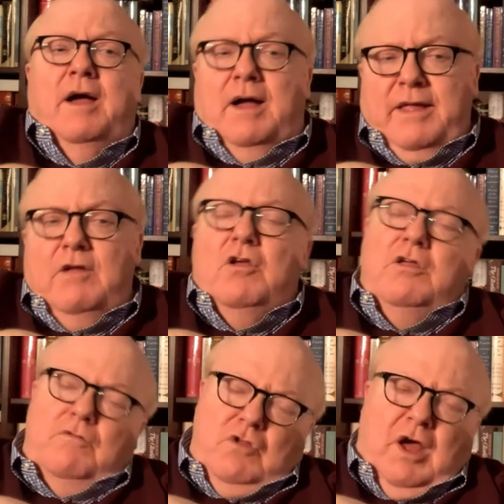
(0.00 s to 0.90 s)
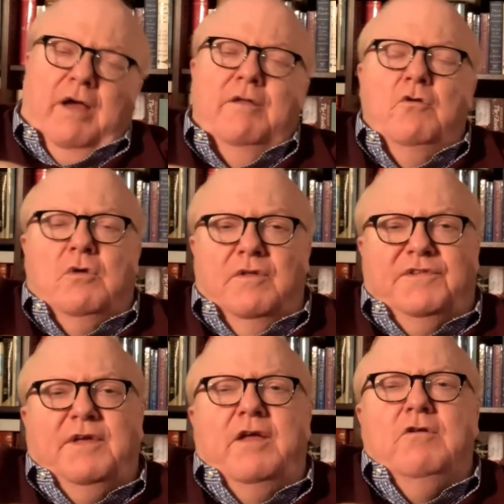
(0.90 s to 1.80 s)
uh, yeah, you
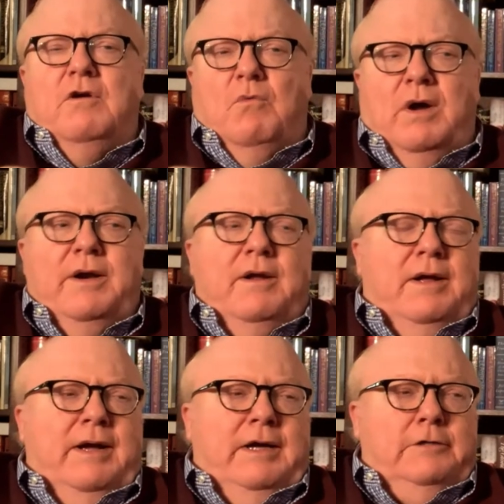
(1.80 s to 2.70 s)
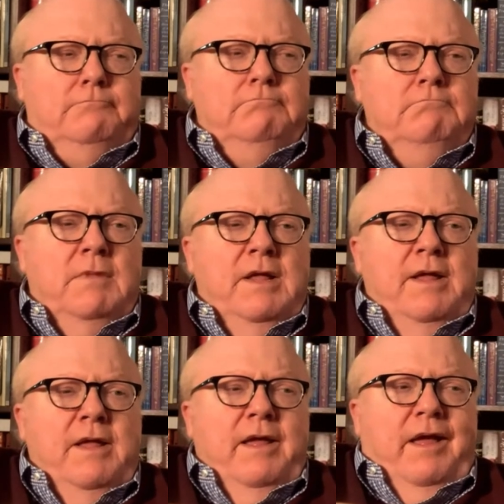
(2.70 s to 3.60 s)
can say, you know what, um,
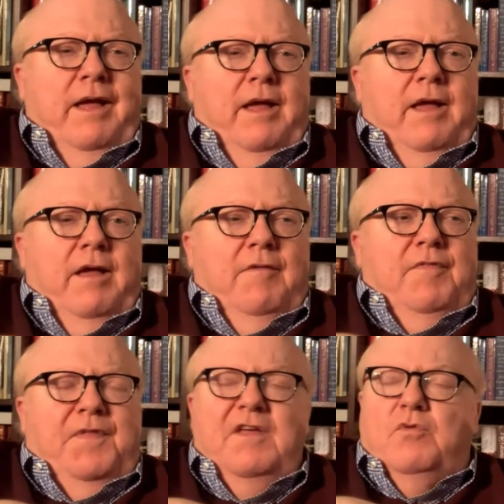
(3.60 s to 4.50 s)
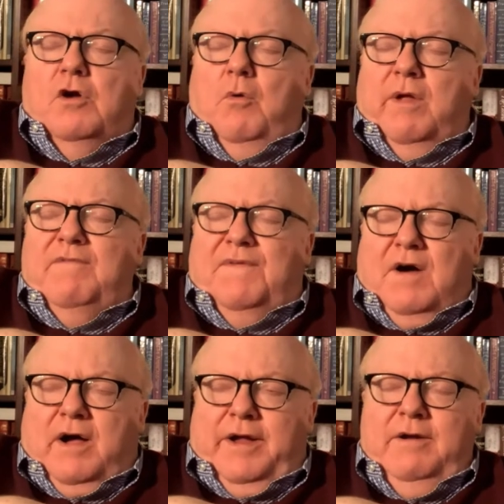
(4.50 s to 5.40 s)
eh, things were going
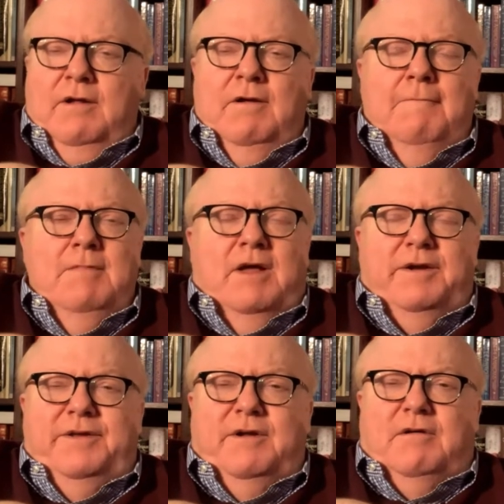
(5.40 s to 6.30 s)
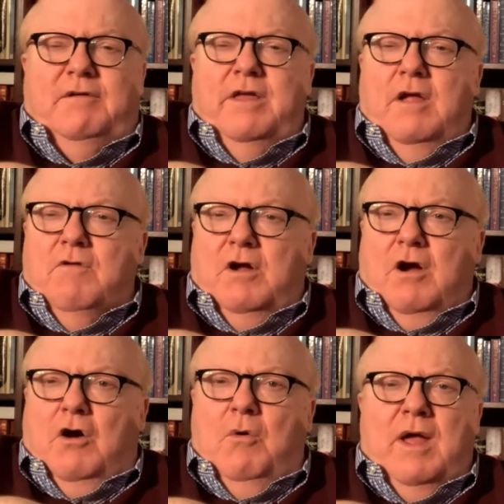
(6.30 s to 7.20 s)
fine until a year
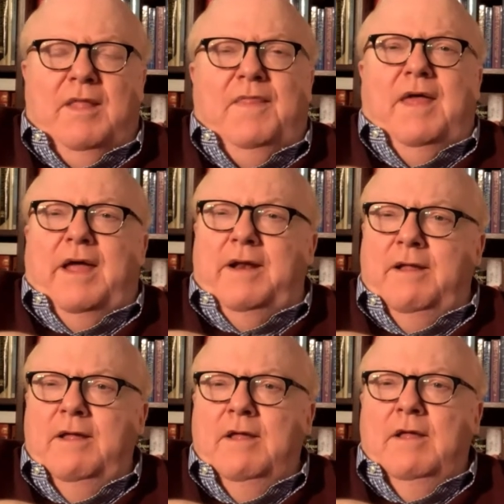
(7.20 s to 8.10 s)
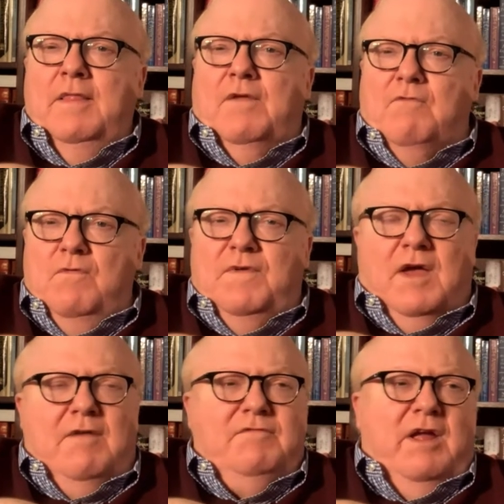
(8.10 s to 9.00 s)
ago, and then the
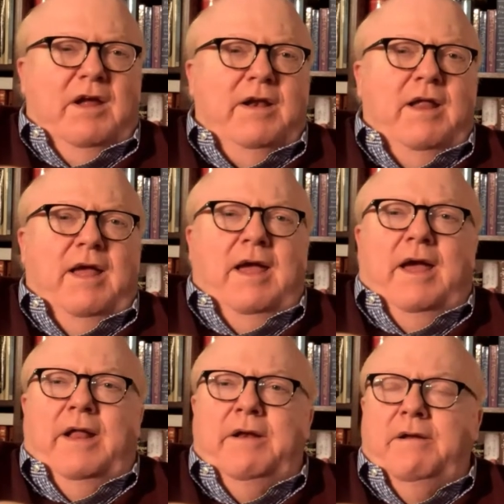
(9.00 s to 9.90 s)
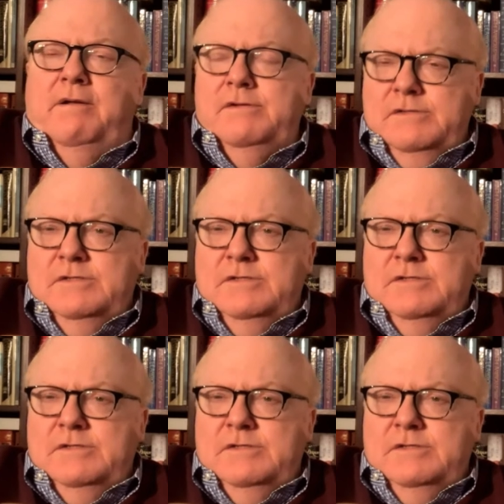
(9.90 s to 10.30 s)
roof caved in, and